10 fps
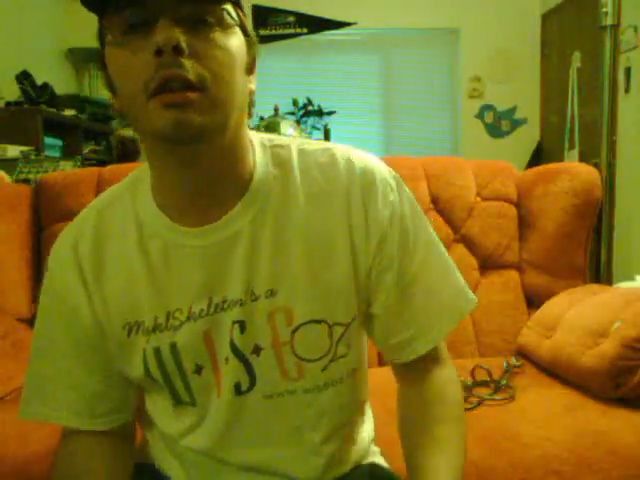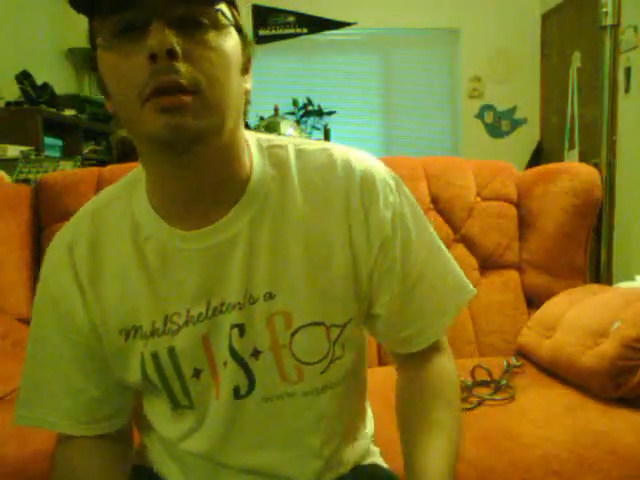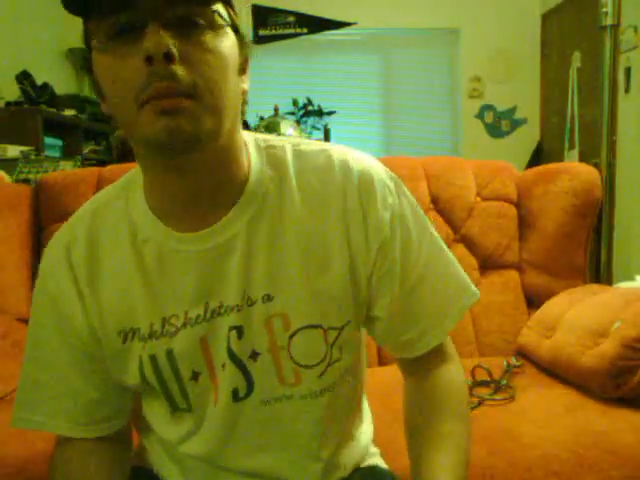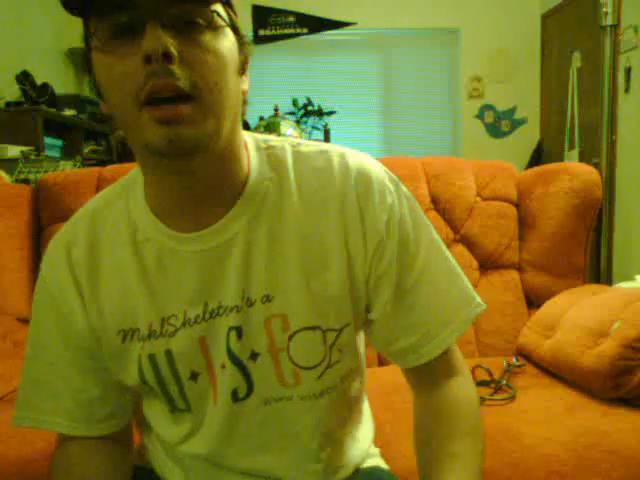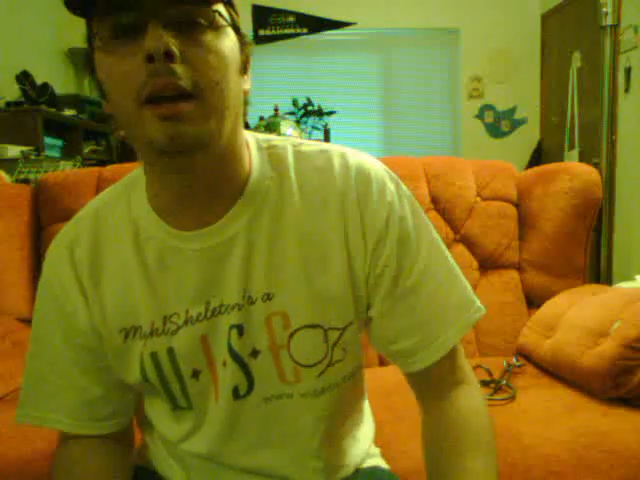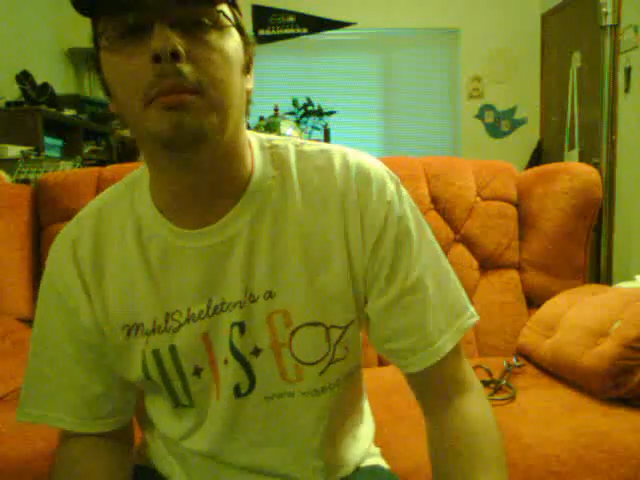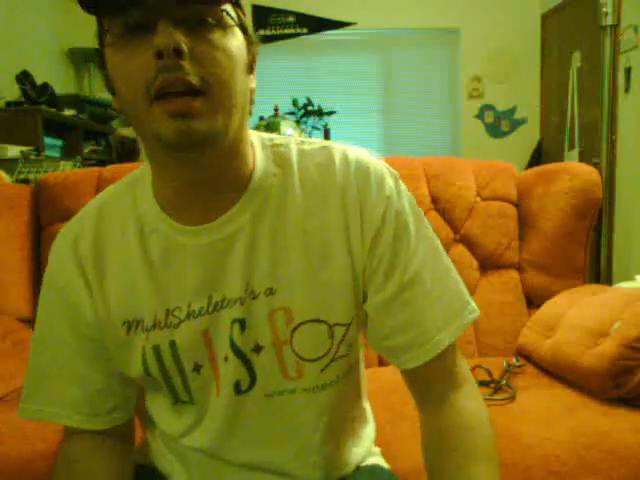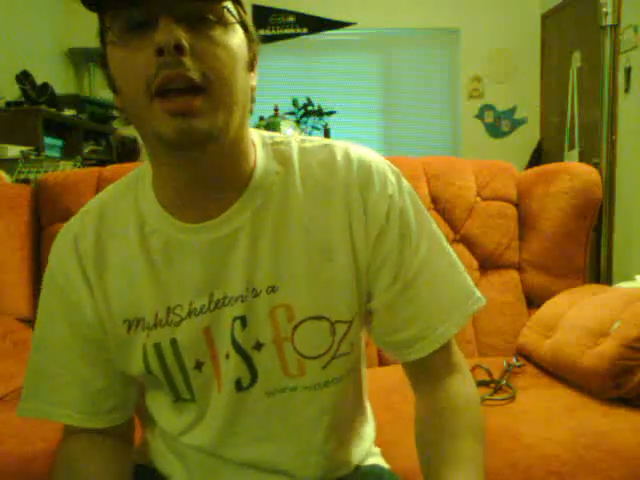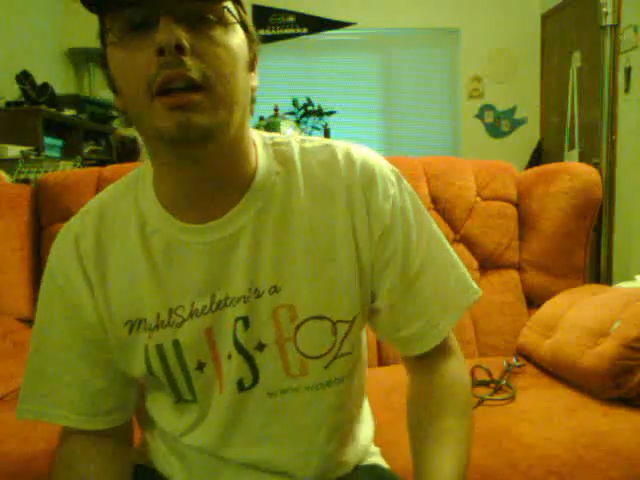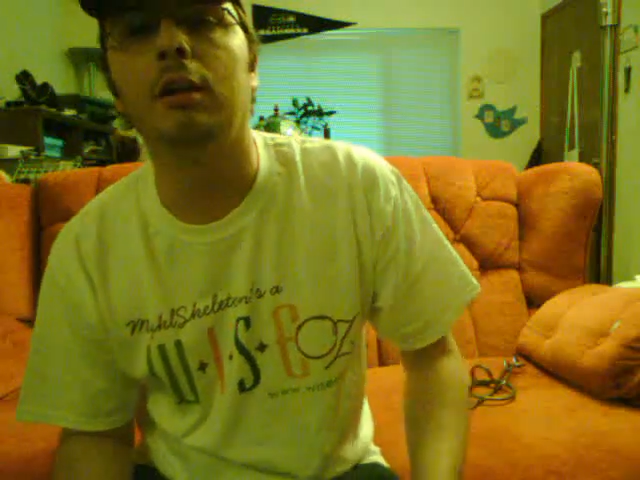go to my
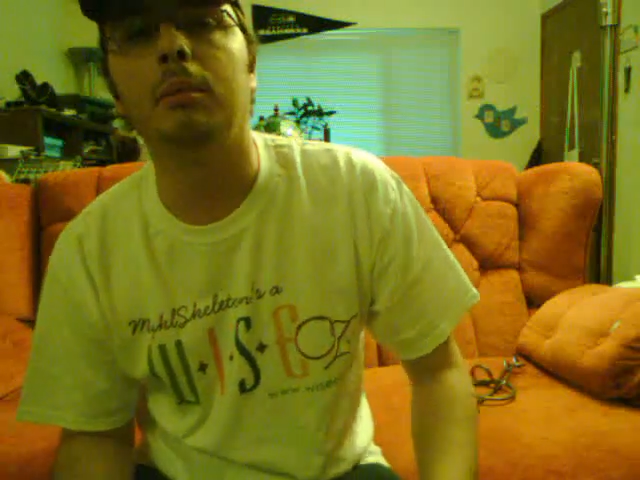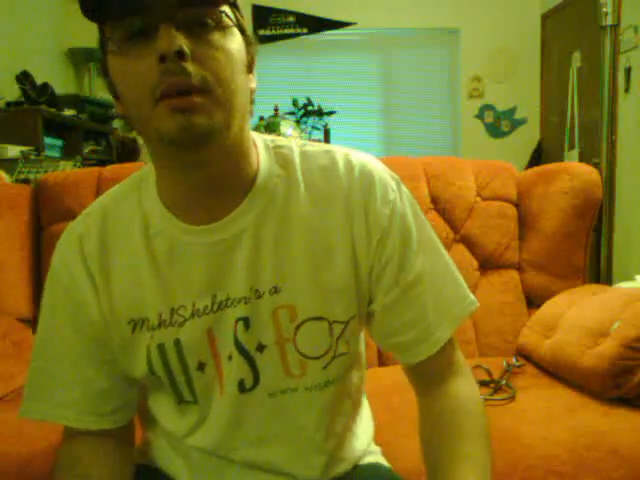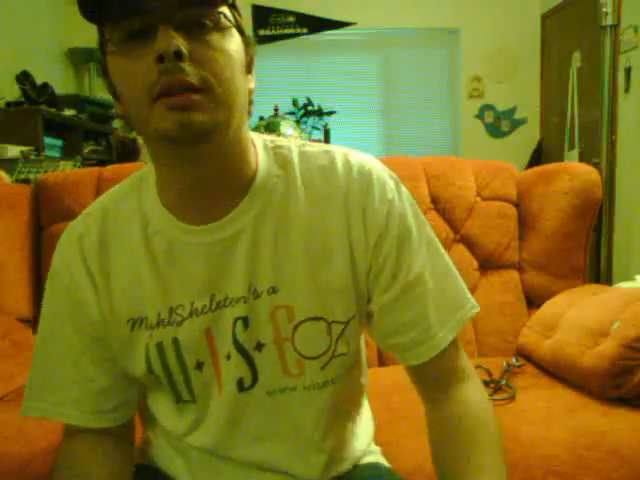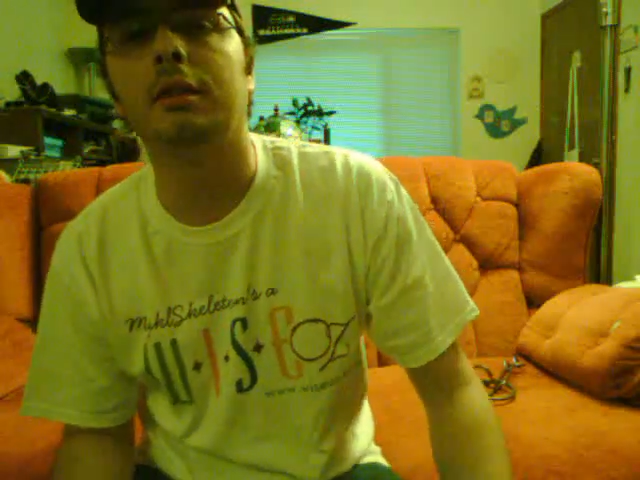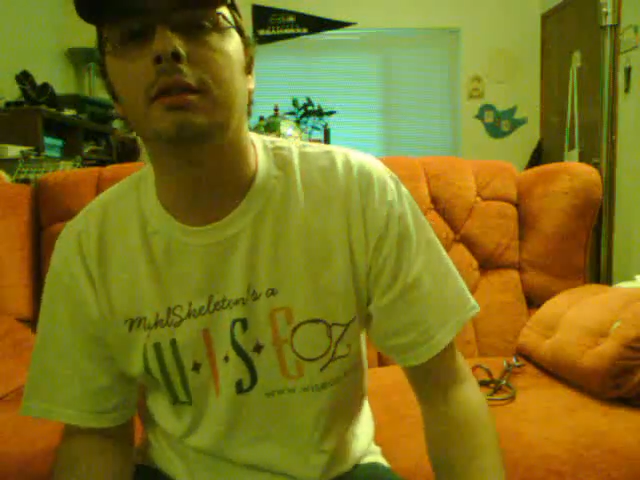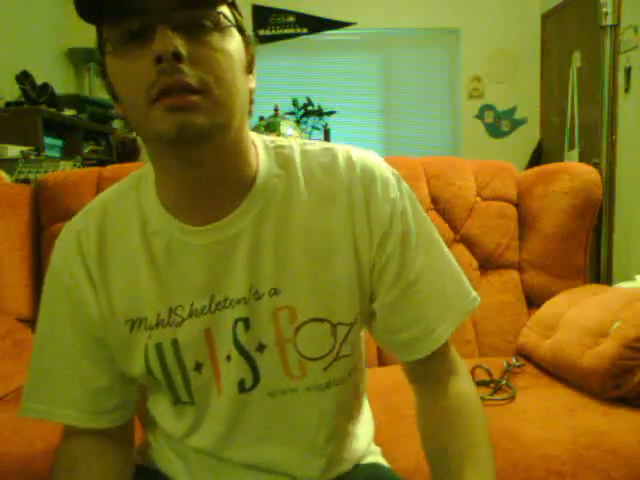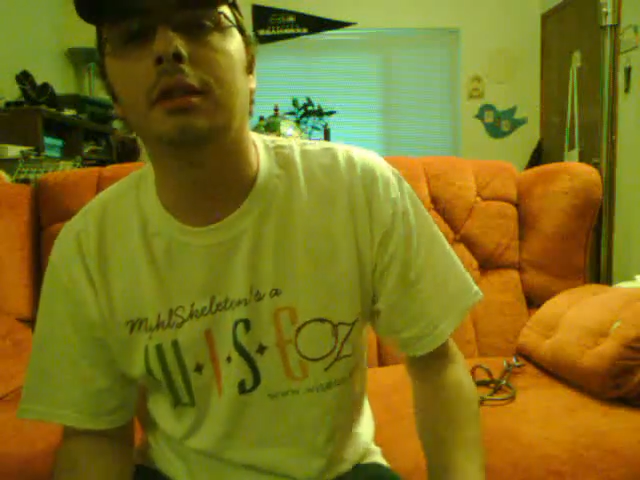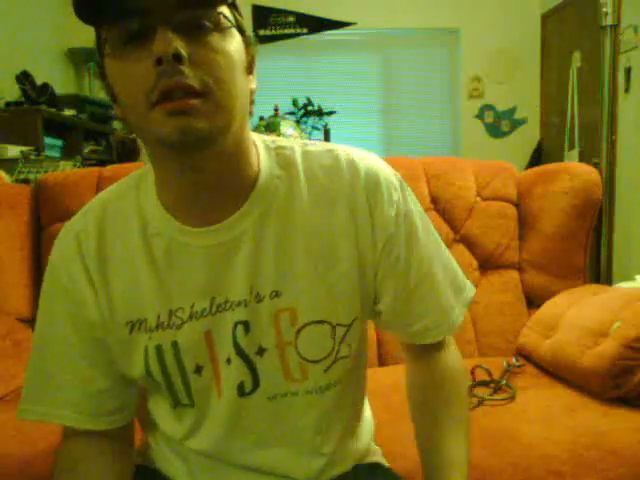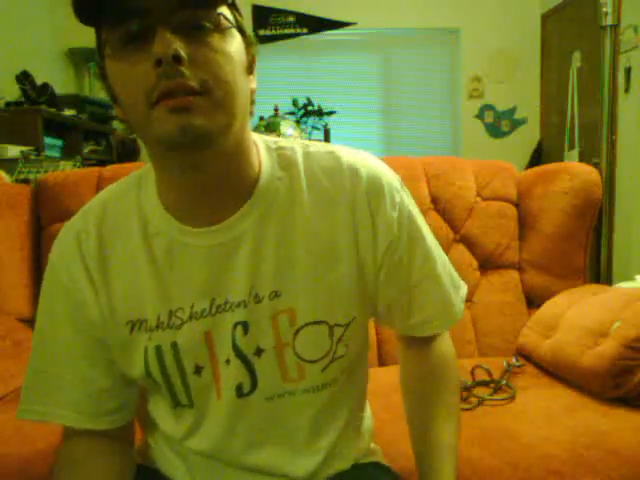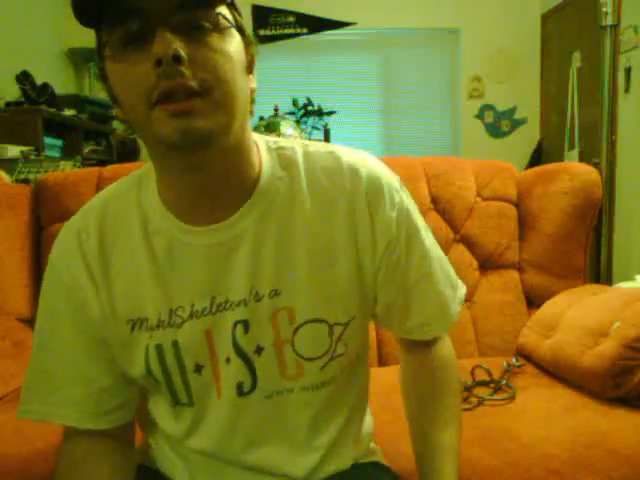Mechanical Puzzle
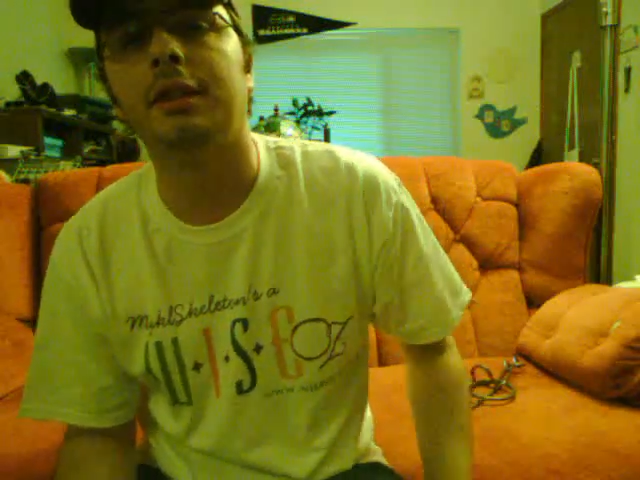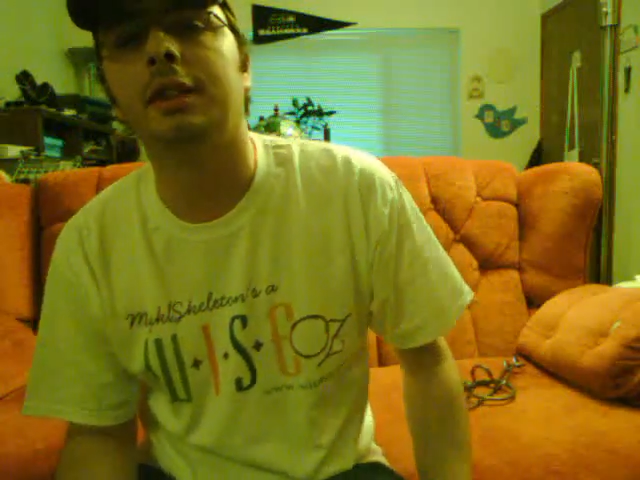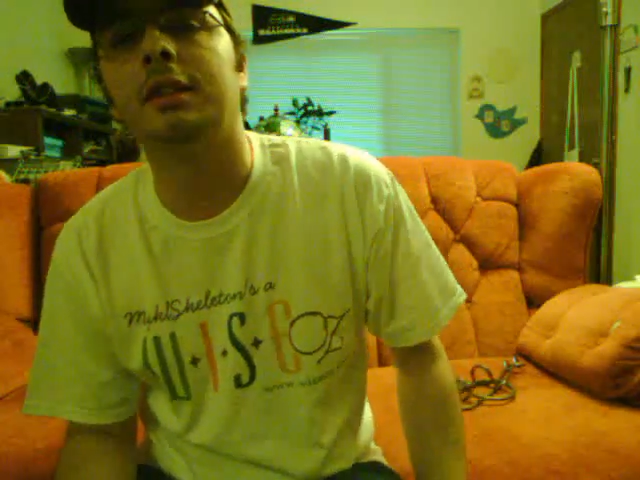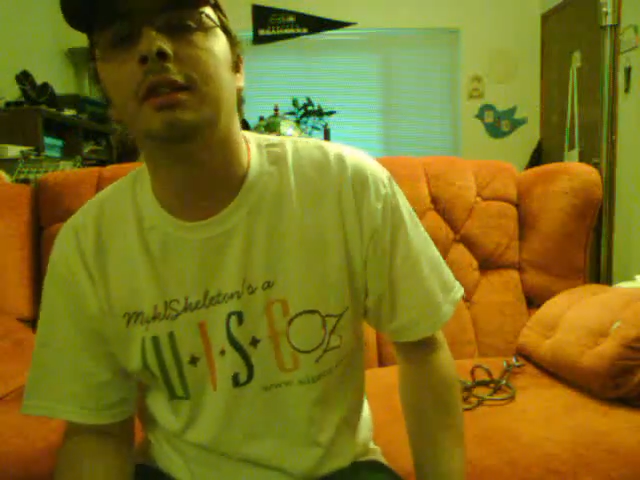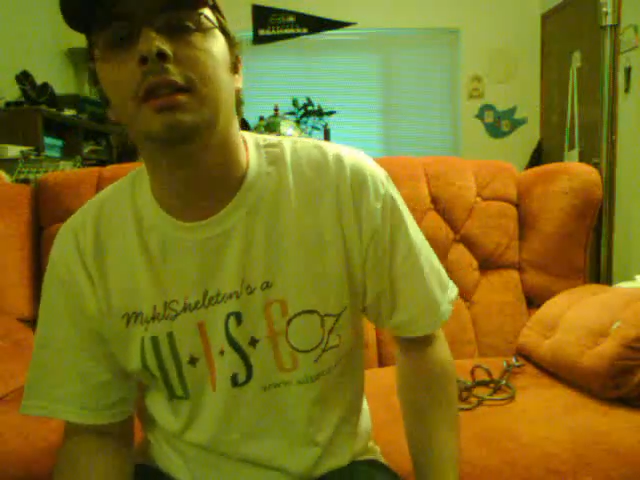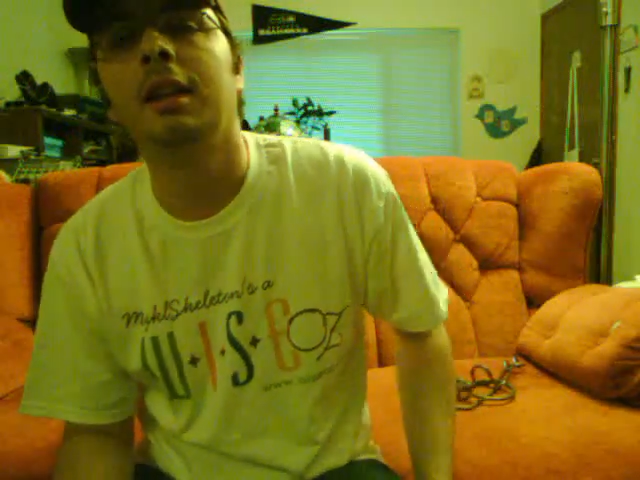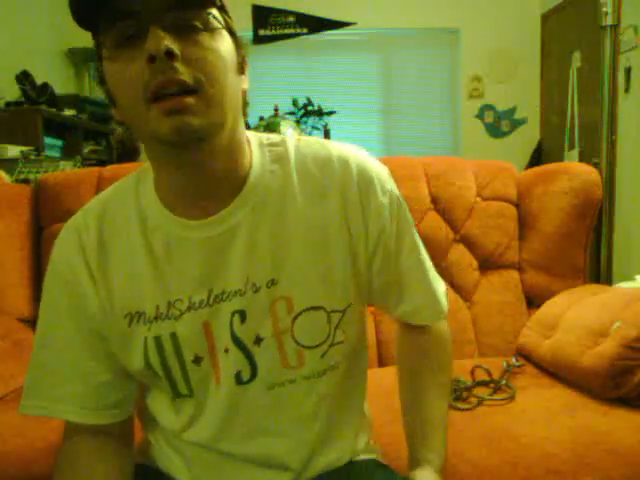Circle of Interest